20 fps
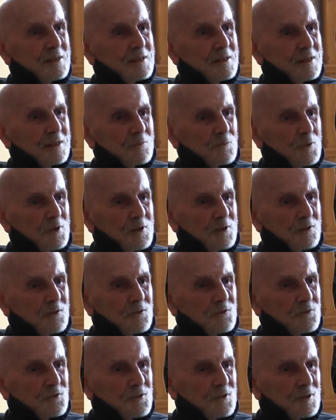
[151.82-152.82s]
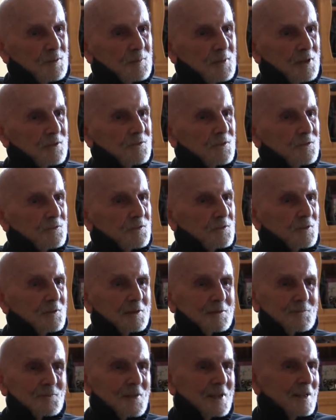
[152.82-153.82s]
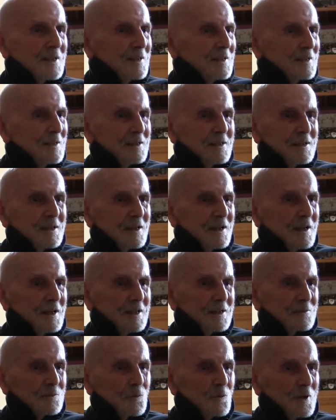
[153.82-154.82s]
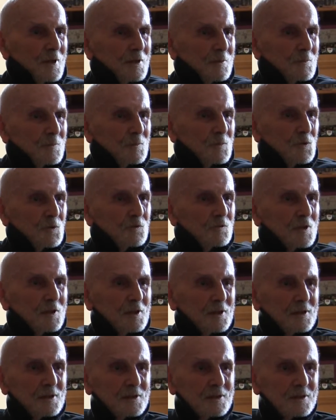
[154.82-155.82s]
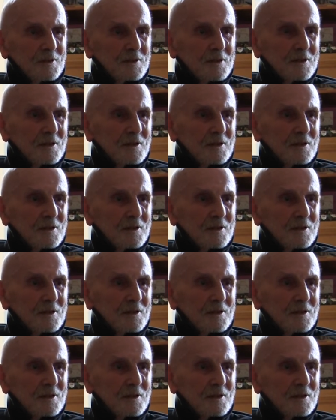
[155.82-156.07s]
and went in to see him. I said, "Sir, I want to move on.